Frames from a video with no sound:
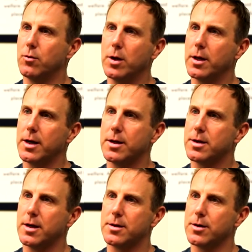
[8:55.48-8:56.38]
it, really it's
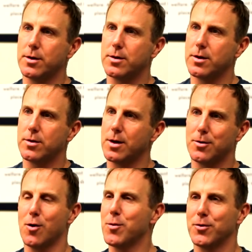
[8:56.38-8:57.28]
it's it's it's
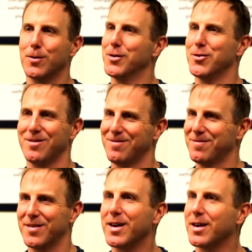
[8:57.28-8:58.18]
it's almost religion.
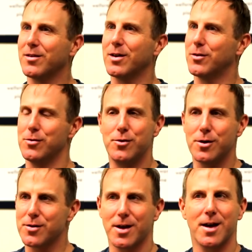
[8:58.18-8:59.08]
Like it's it's you
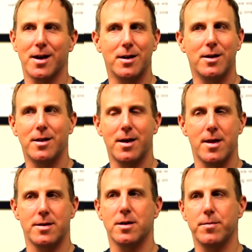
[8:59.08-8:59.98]
just can't. That,
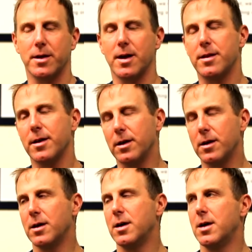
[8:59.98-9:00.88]
that's something that I
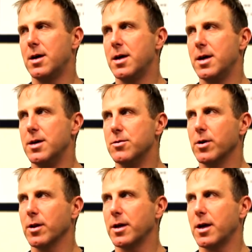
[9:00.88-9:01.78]
think is
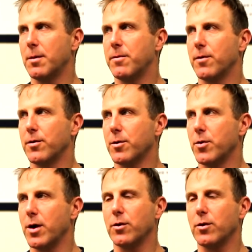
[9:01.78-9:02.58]
really up for someone